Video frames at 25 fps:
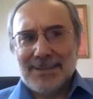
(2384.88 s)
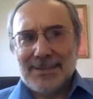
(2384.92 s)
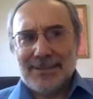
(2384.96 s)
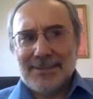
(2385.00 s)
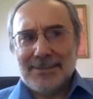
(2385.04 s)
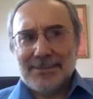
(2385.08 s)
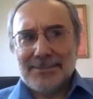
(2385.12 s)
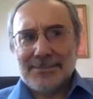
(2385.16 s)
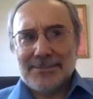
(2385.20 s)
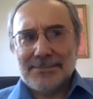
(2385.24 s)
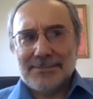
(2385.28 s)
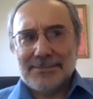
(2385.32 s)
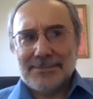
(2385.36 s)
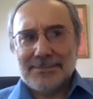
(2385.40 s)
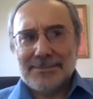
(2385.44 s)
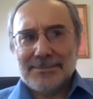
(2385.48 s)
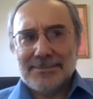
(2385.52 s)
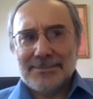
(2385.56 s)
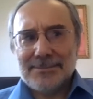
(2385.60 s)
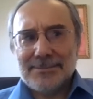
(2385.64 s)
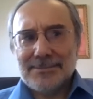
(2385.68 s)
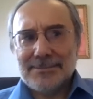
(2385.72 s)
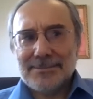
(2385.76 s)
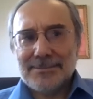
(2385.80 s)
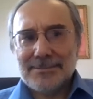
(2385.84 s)

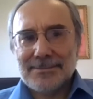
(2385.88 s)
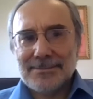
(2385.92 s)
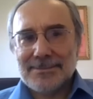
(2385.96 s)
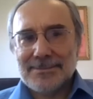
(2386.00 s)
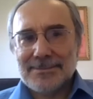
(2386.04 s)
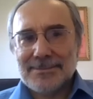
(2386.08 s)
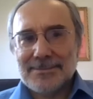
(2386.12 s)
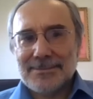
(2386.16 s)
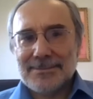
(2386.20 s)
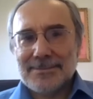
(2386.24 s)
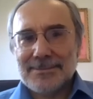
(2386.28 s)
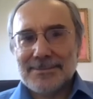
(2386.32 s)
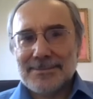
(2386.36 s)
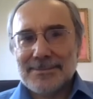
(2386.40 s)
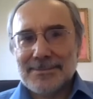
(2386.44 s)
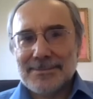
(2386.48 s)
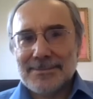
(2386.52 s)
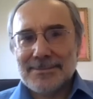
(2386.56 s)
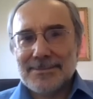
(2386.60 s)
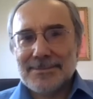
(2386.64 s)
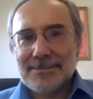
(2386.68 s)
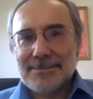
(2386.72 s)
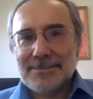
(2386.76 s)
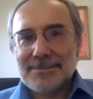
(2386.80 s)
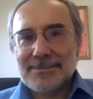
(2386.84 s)

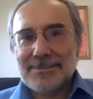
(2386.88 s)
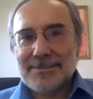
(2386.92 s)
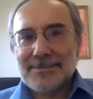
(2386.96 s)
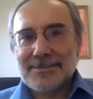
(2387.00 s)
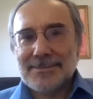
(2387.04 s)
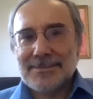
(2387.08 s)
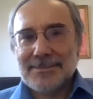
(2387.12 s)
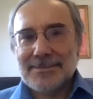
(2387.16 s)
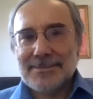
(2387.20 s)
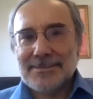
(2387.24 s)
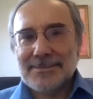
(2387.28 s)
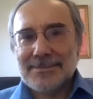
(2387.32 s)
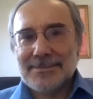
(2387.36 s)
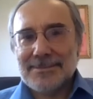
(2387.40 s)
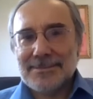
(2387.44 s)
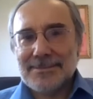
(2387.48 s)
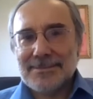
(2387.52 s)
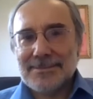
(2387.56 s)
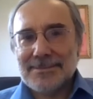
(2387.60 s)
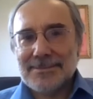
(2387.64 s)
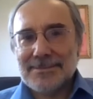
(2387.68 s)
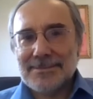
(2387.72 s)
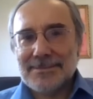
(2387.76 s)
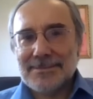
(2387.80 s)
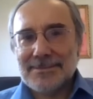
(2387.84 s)

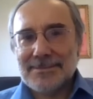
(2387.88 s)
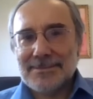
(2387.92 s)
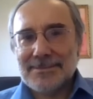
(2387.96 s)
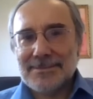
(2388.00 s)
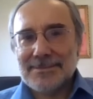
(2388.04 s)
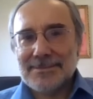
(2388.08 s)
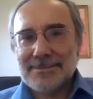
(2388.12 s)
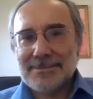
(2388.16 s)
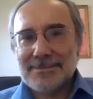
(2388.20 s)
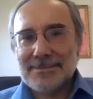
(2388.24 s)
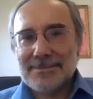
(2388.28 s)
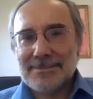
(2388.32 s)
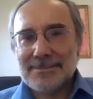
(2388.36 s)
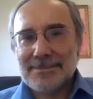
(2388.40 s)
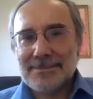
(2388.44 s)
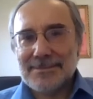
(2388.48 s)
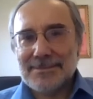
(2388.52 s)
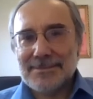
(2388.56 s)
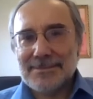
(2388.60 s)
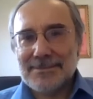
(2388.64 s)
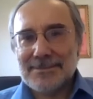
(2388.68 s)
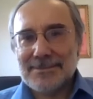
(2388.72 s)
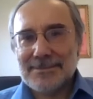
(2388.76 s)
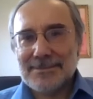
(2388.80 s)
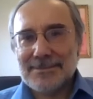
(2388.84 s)

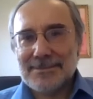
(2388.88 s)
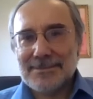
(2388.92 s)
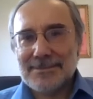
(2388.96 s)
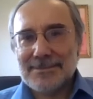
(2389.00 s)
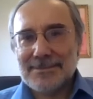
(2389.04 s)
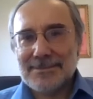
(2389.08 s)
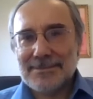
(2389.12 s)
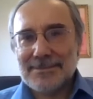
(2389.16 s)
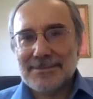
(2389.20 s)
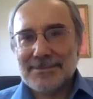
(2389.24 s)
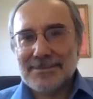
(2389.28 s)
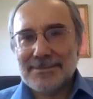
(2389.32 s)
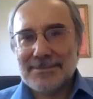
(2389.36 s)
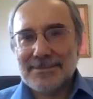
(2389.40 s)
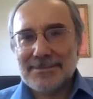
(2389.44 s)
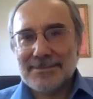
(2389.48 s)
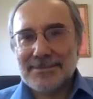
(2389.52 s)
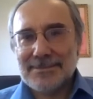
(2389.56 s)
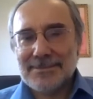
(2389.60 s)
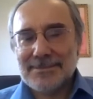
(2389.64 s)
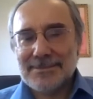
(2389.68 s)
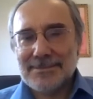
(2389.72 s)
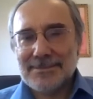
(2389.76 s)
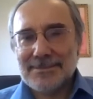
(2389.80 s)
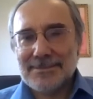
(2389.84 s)

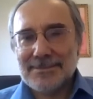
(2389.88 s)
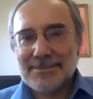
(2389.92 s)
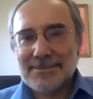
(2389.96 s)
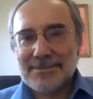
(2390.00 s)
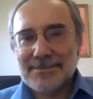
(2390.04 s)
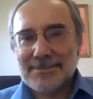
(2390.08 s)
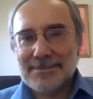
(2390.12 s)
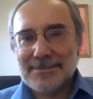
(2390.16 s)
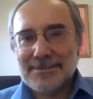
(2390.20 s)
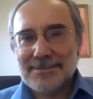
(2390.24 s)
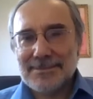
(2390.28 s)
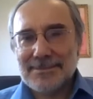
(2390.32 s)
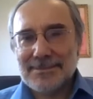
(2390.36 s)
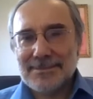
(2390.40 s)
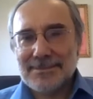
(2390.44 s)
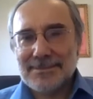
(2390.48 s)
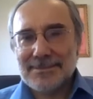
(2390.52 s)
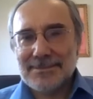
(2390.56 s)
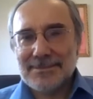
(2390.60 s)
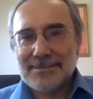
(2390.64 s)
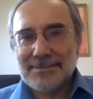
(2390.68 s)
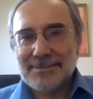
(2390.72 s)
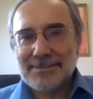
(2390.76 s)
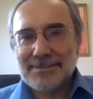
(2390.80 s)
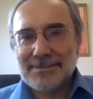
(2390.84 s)

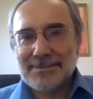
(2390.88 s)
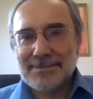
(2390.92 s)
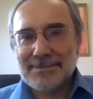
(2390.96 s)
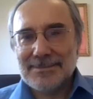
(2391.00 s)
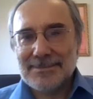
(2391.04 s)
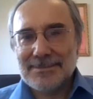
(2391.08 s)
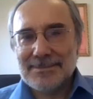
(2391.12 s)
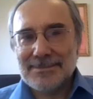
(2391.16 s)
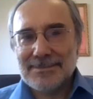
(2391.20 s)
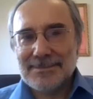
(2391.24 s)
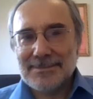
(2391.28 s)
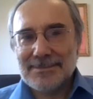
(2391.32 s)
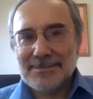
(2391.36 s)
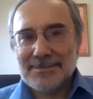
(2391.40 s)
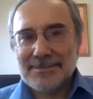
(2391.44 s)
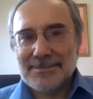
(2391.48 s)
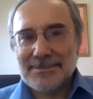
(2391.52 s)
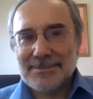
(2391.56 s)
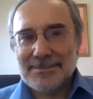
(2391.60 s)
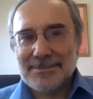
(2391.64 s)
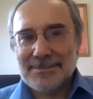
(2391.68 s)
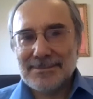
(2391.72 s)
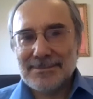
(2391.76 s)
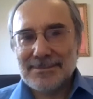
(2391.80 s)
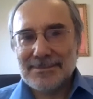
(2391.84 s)

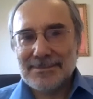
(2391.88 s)
(not speaking)